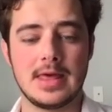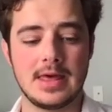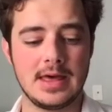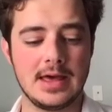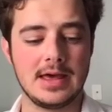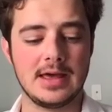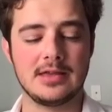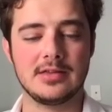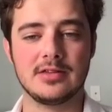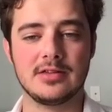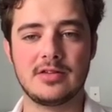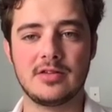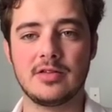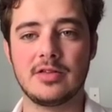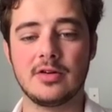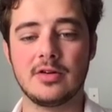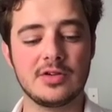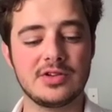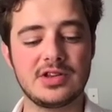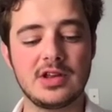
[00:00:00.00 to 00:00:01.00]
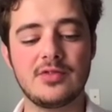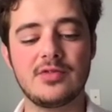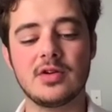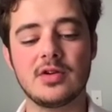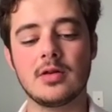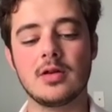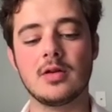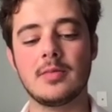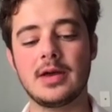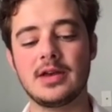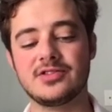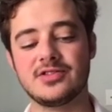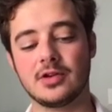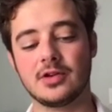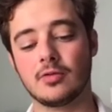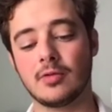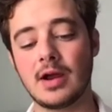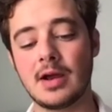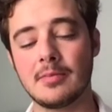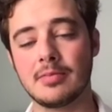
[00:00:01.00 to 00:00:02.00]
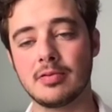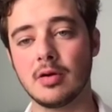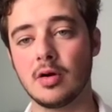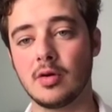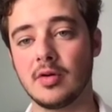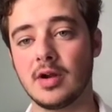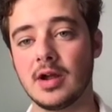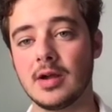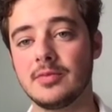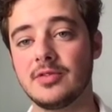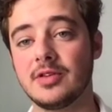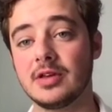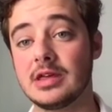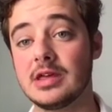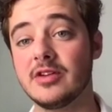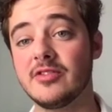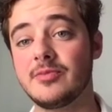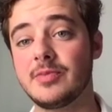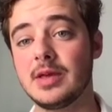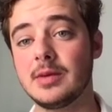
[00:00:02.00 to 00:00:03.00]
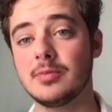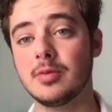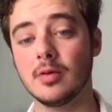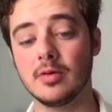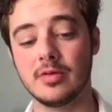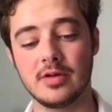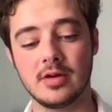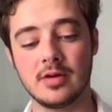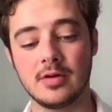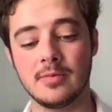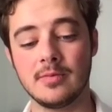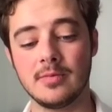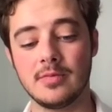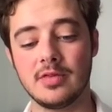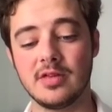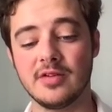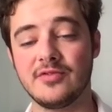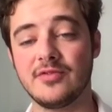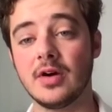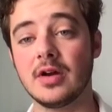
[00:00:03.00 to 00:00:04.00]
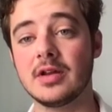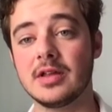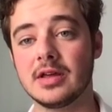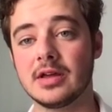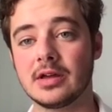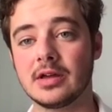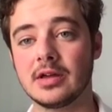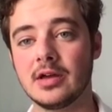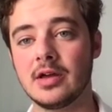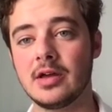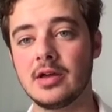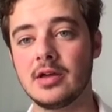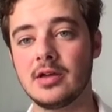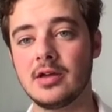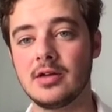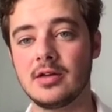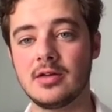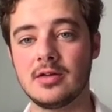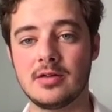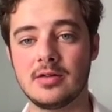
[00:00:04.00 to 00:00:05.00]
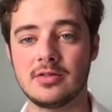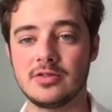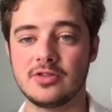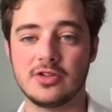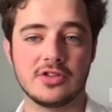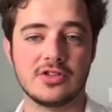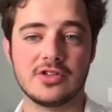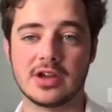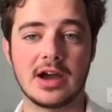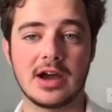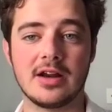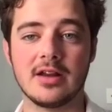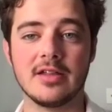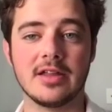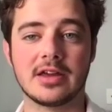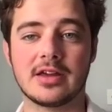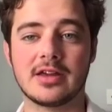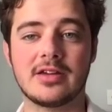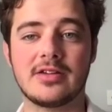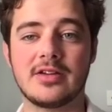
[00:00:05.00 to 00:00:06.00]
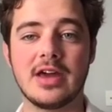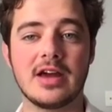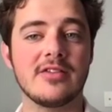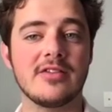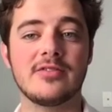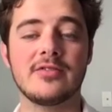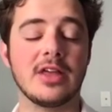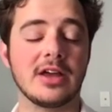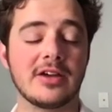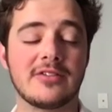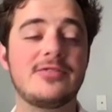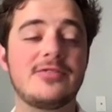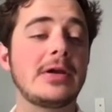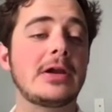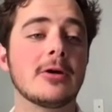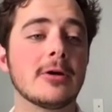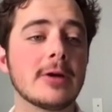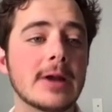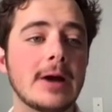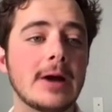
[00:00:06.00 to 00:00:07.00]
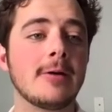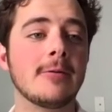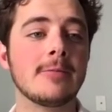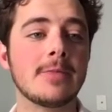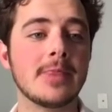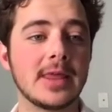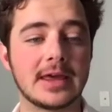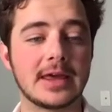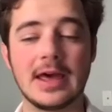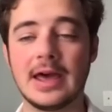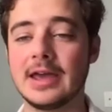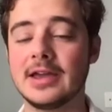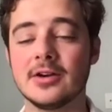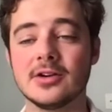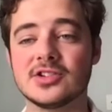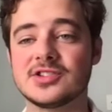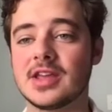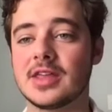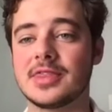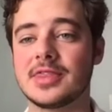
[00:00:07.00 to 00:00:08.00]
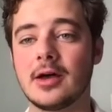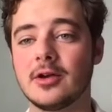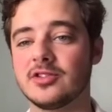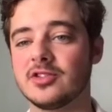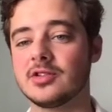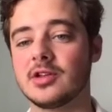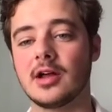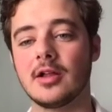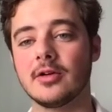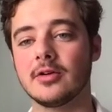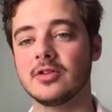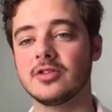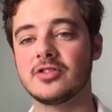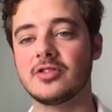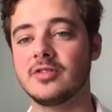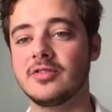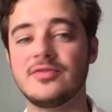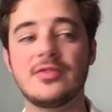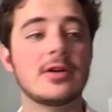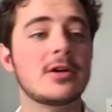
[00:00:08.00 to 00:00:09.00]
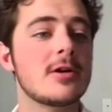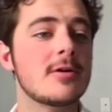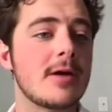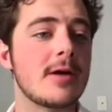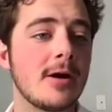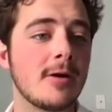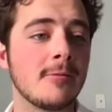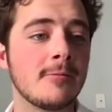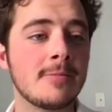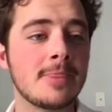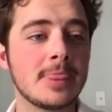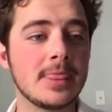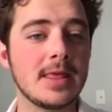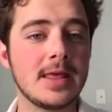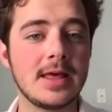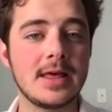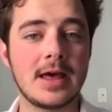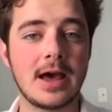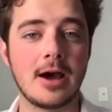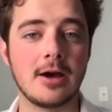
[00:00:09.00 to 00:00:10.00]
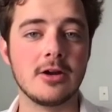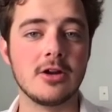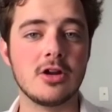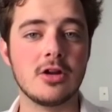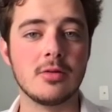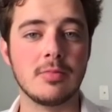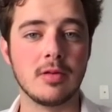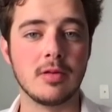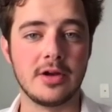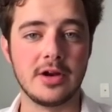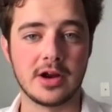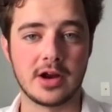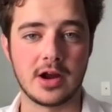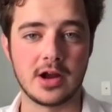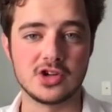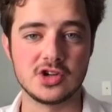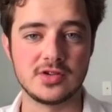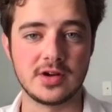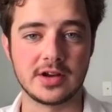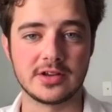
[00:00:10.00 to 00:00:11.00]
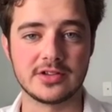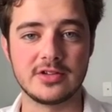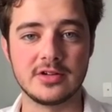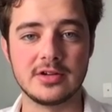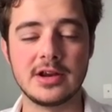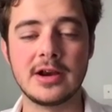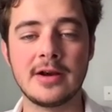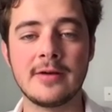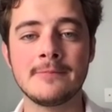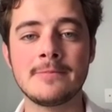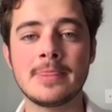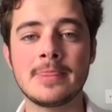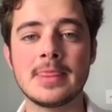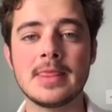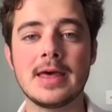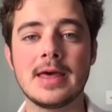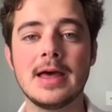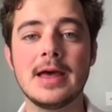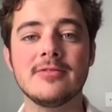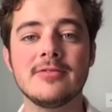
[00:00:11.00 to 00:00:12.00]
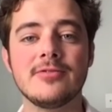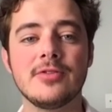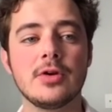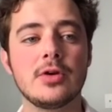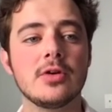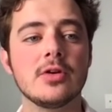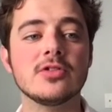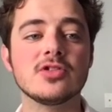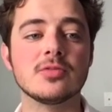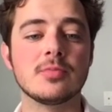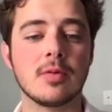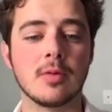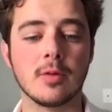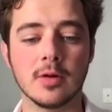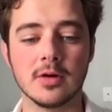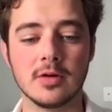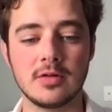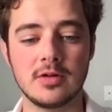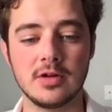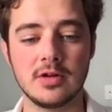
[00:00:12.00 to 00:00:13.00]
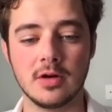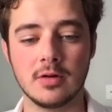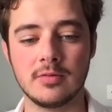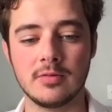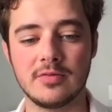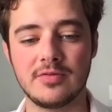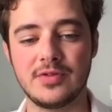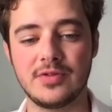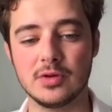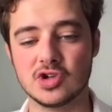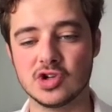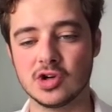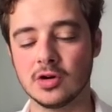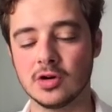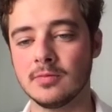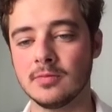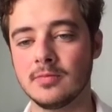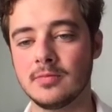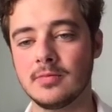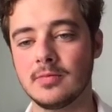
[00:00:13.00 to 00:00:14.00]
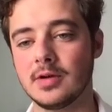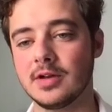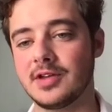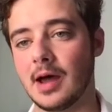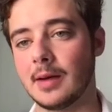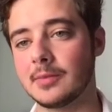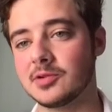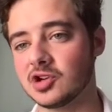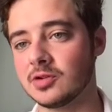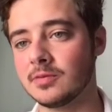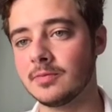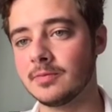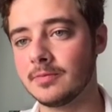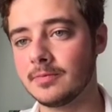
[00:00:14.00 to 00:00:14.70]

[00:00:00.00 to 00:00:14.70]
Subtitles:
And there is even an amazing grant program to give people the funding just to kind of like get it, like figure it out. Like, hey, here's $10,000 to figure out how to deploy your contracts to Near and for you to support, future adoption